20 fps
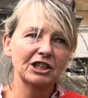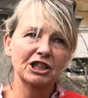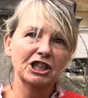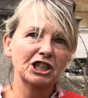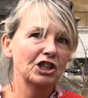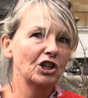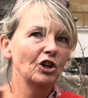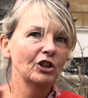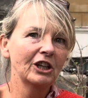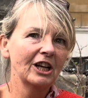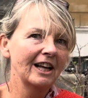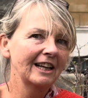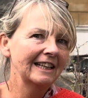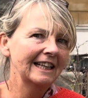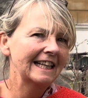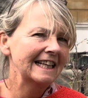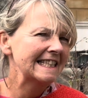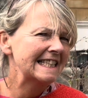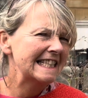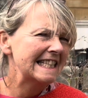Online
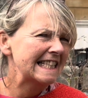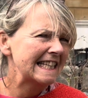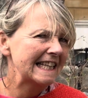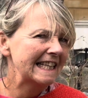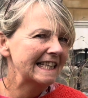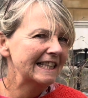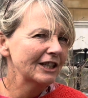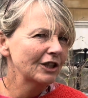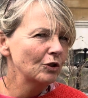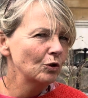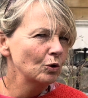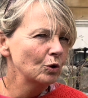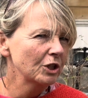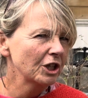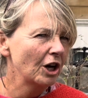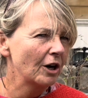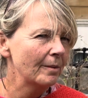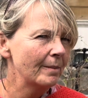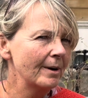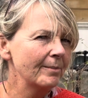classes, I think they're called,
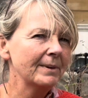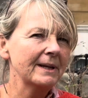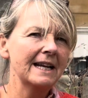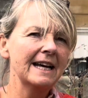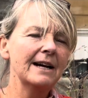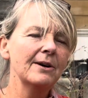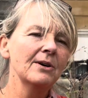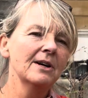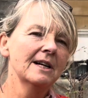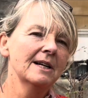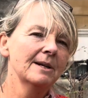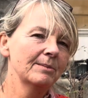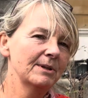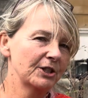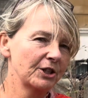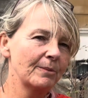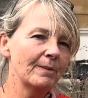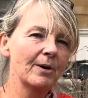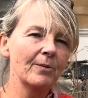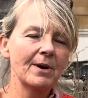can't remember now, but it's
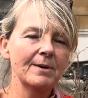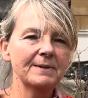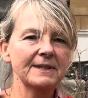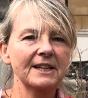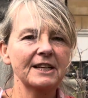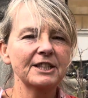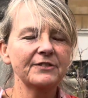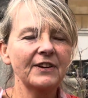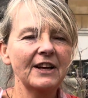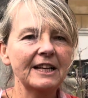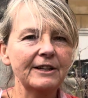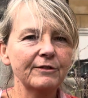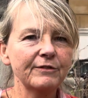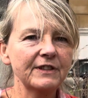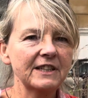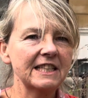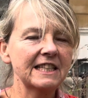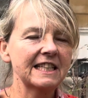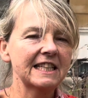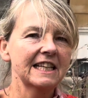on my website, it's fairly
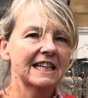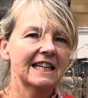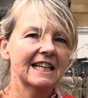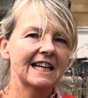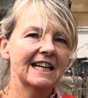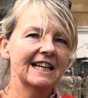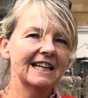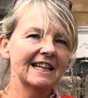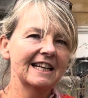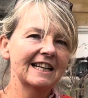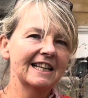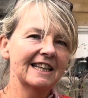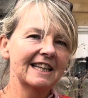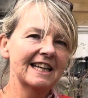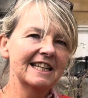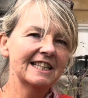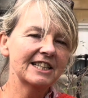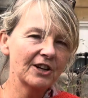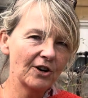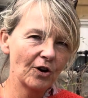obvious.
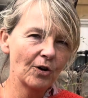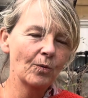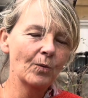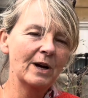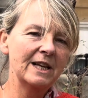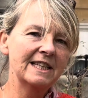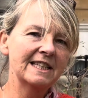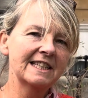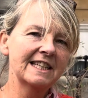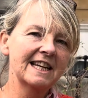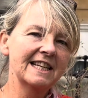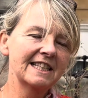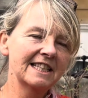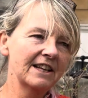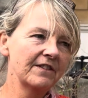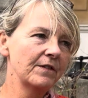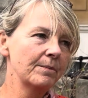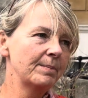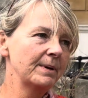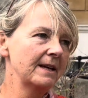They start on Wednesday,
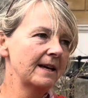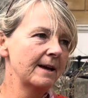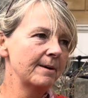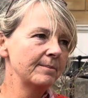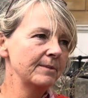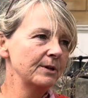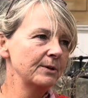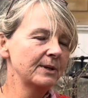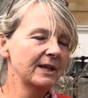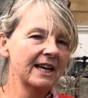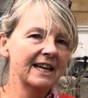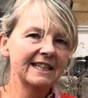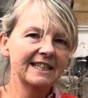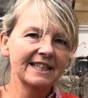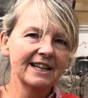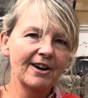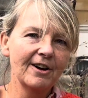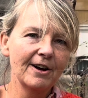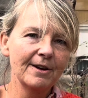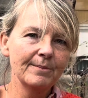7 p.m. UK
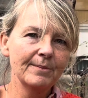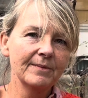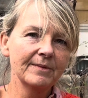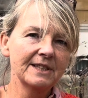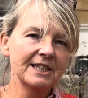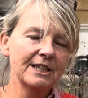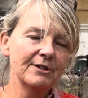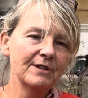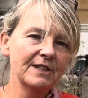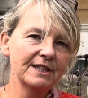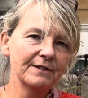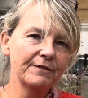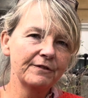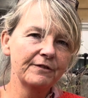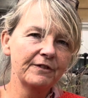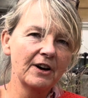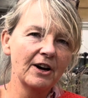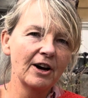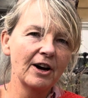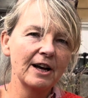time, series of
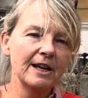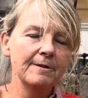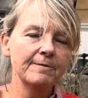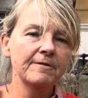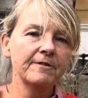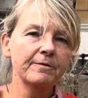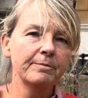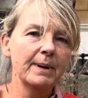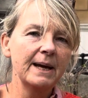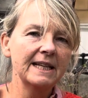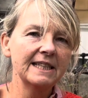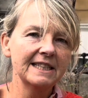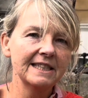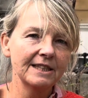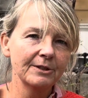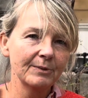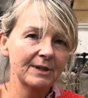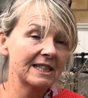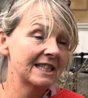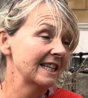5, painting
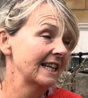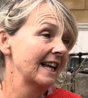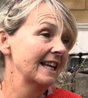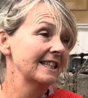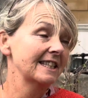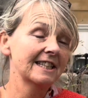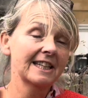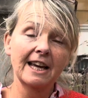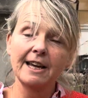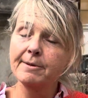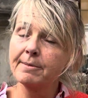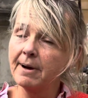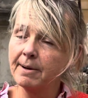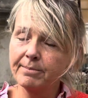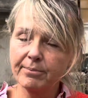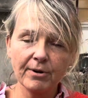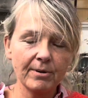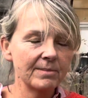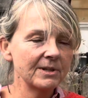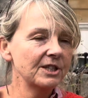the winter landscape. I
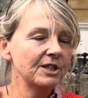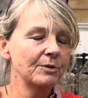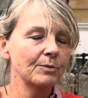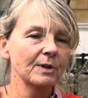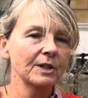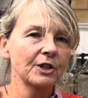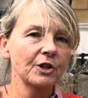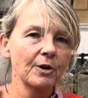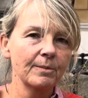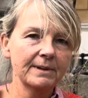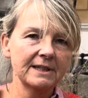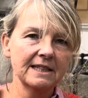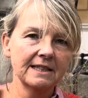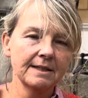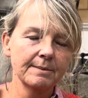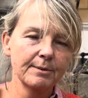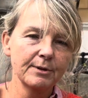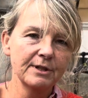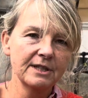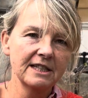promise you will not be
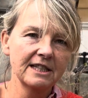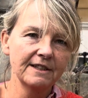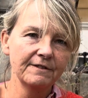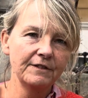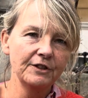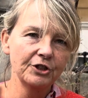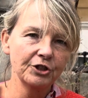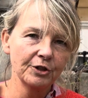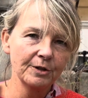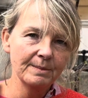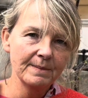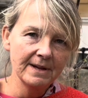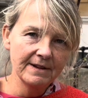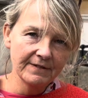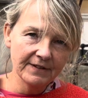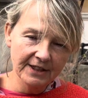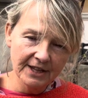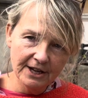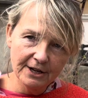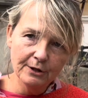disappointed if you join me
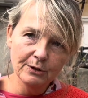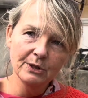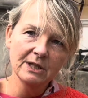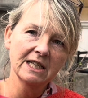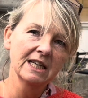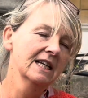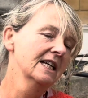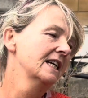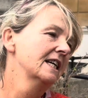for those.